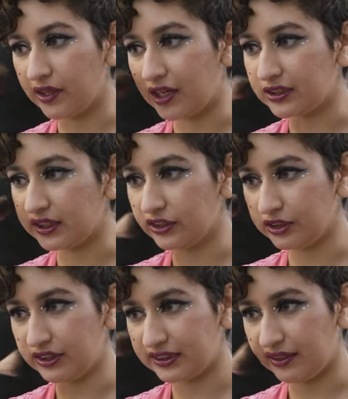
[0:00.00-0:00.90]
Los
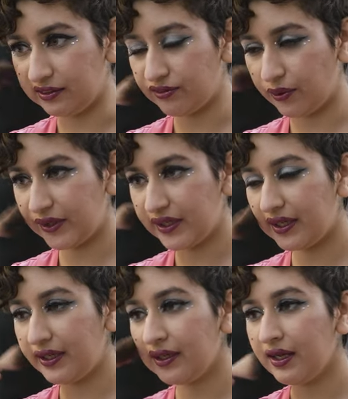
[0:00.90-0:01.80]
Angeles,
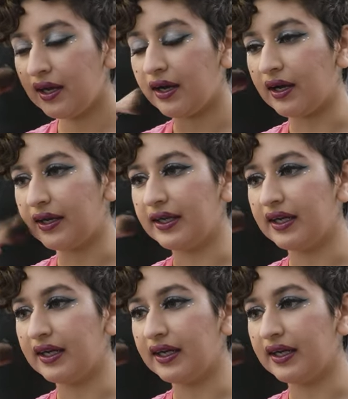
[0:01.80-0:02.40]
California. I